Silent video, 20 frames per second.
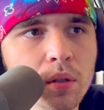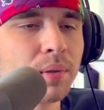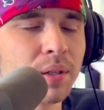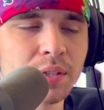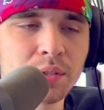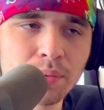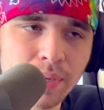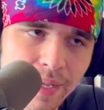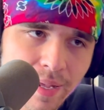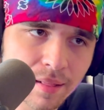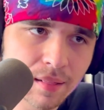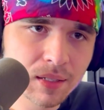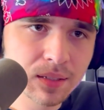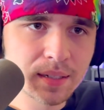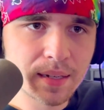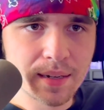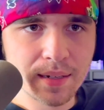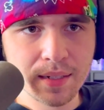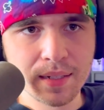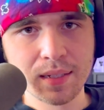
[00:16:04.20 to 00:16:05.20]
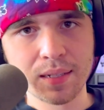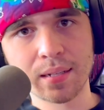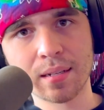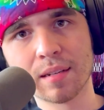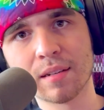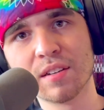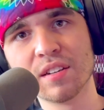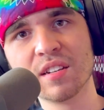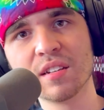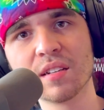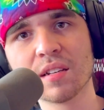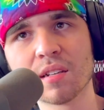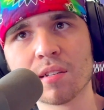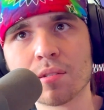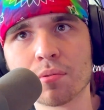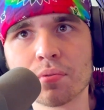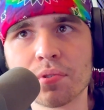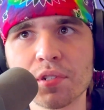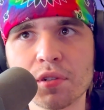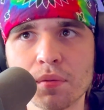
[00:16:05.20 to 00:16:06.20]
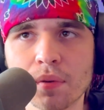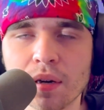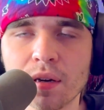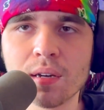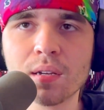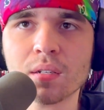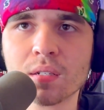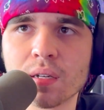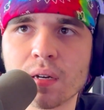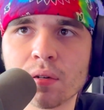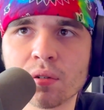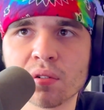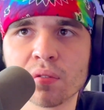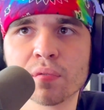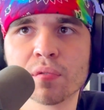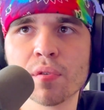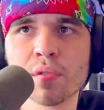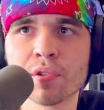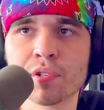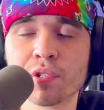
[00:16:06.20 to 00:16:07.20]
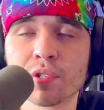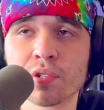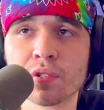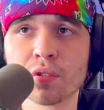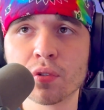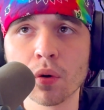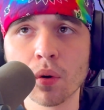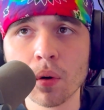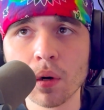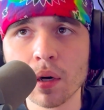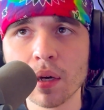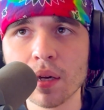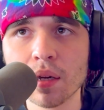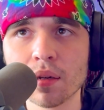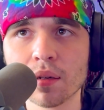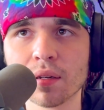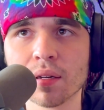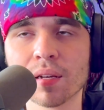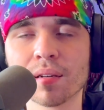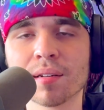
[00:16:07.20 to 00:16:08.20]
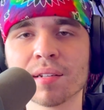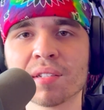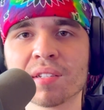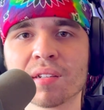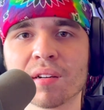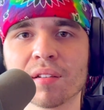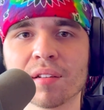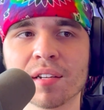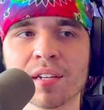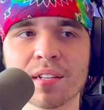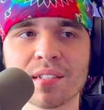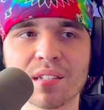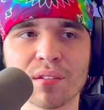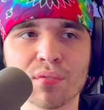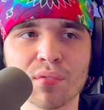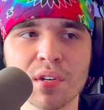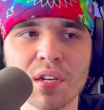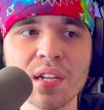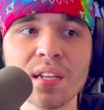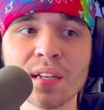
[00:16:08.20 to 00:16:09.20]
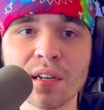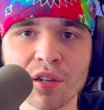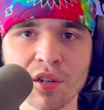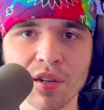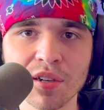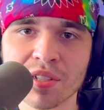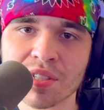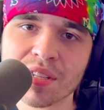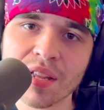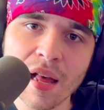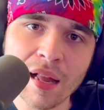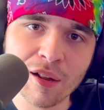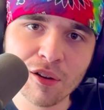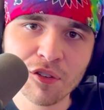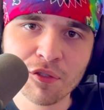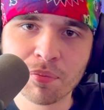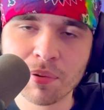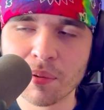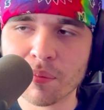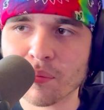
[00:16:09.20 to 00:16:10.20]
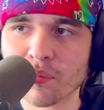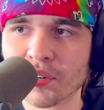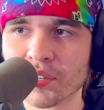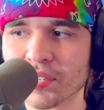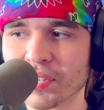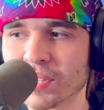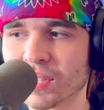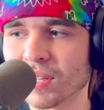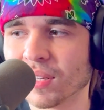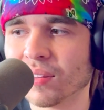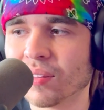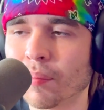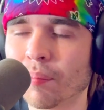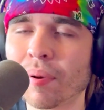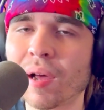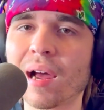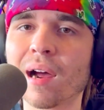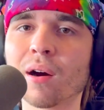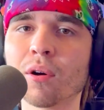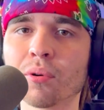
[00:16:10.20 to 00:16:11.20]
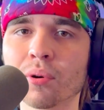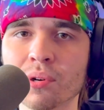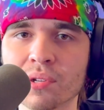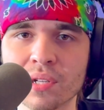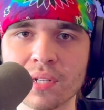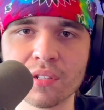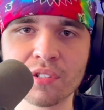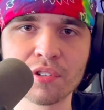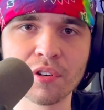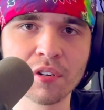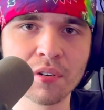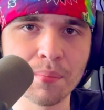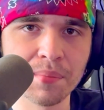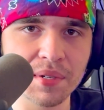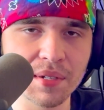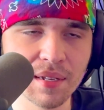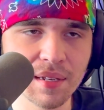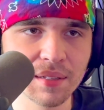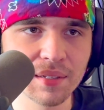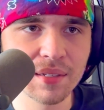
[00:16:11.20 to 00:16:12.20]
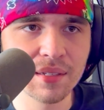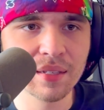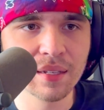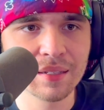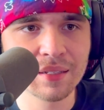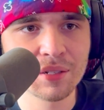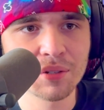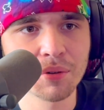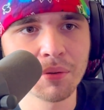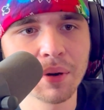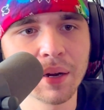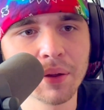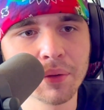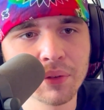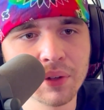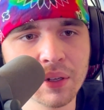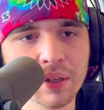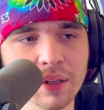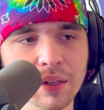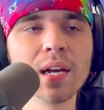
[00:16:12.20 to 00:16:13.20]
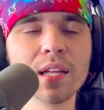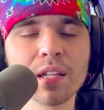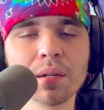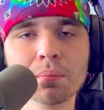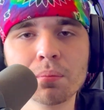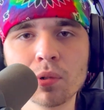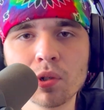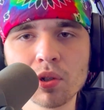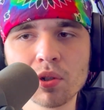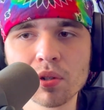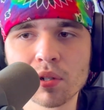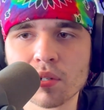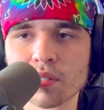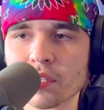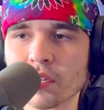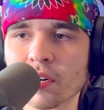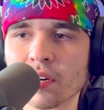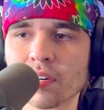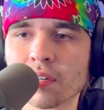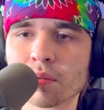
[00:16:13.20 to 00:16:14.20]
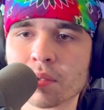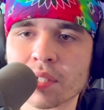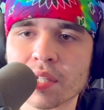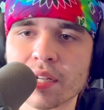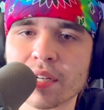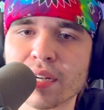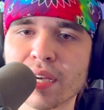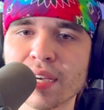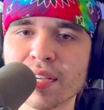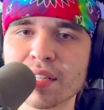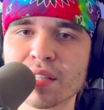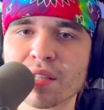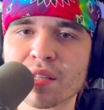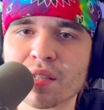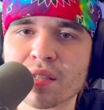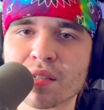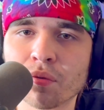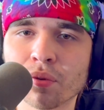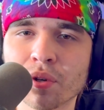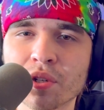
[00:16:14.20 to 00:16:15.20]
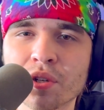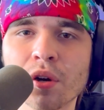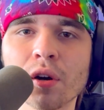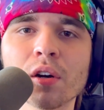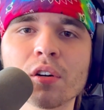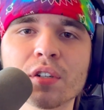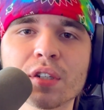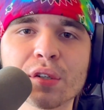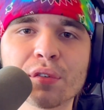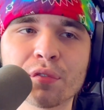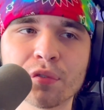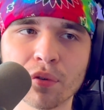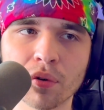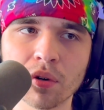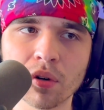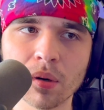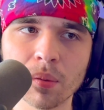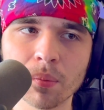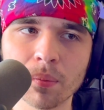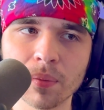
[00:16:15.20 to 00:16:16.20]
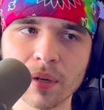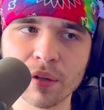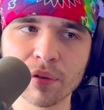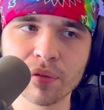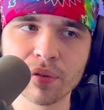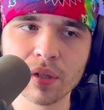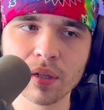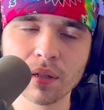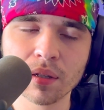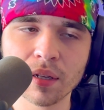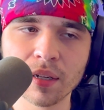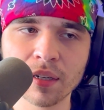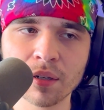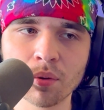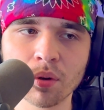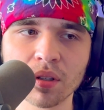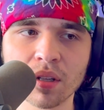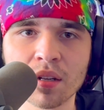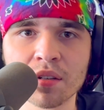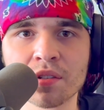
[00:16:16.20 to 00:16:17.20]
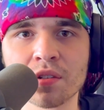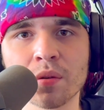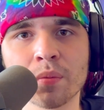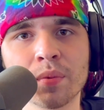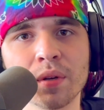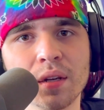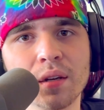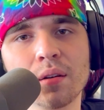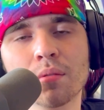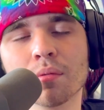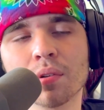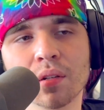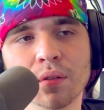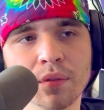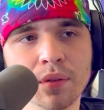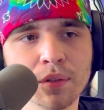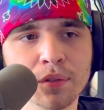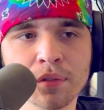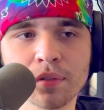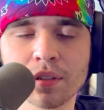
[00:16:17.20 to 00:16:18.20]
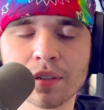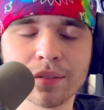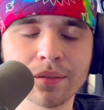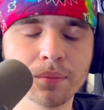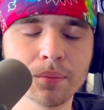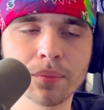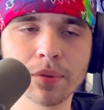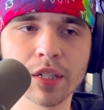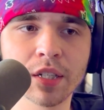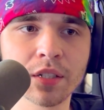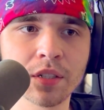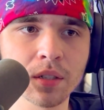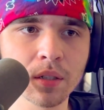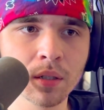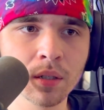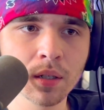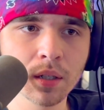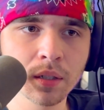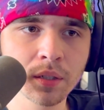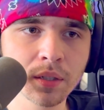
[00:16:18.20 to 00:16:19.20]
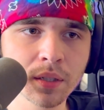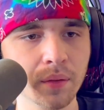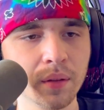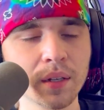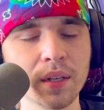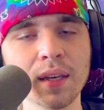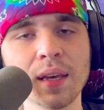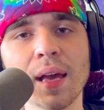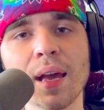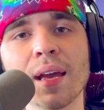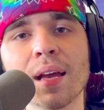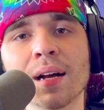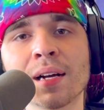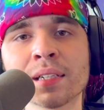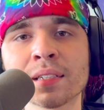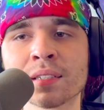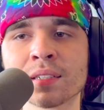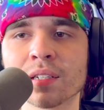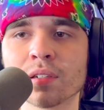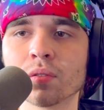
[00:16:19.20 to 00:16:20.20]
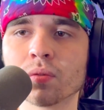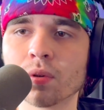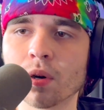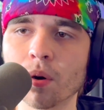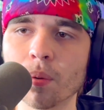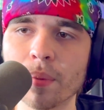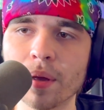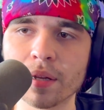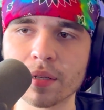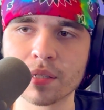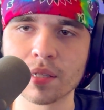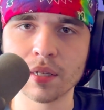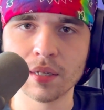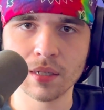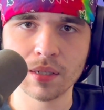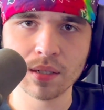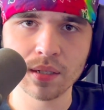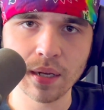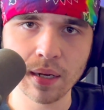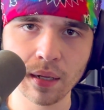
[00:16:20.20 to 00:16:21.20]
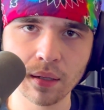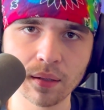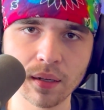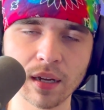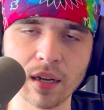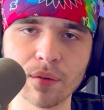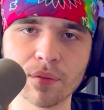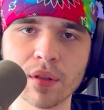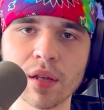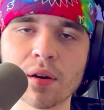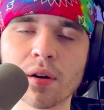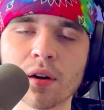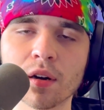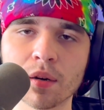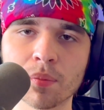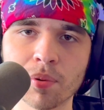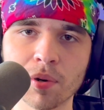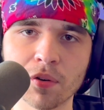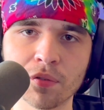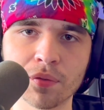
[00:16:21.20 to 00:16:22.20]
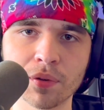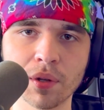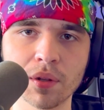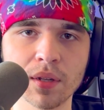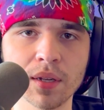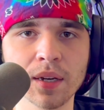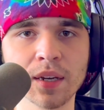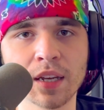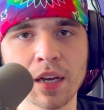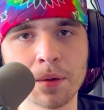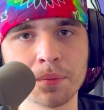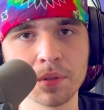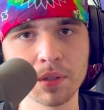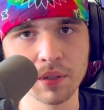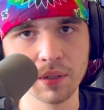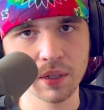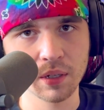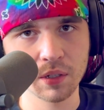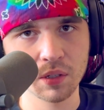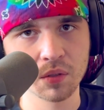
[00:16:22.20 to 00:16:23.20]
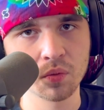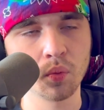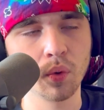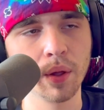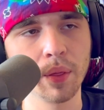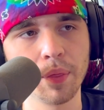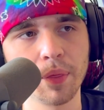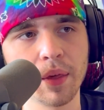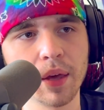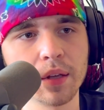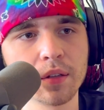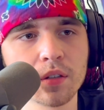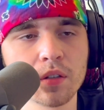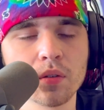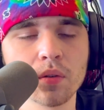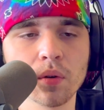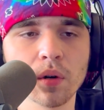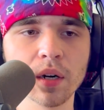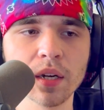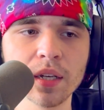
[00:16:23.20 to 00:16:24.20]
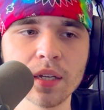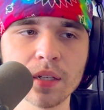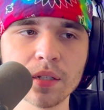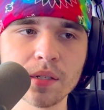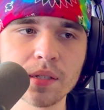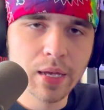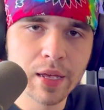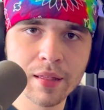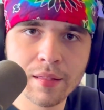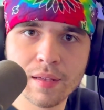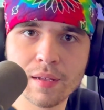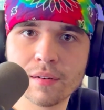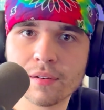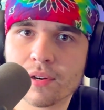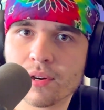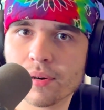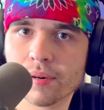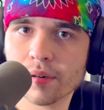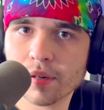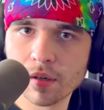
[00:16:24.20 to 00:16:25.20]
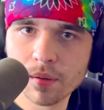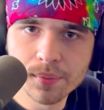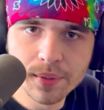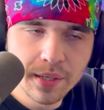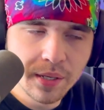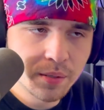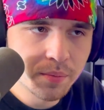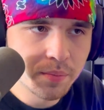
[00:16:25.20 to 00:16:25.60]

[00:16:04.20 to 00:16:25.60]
But the way I looked at it, it's like Nia's was very integral for the story, not necessarily because of Nia herself, but more just like the powers and circumstances that surrounded it. And then Mukuro's arc was a nice return to form, I feel like, while also being one of the fucking best arcs. The chaos and romance that is Date A Live, that arc perfectly encapsulates what that story is. And then Kurumi's,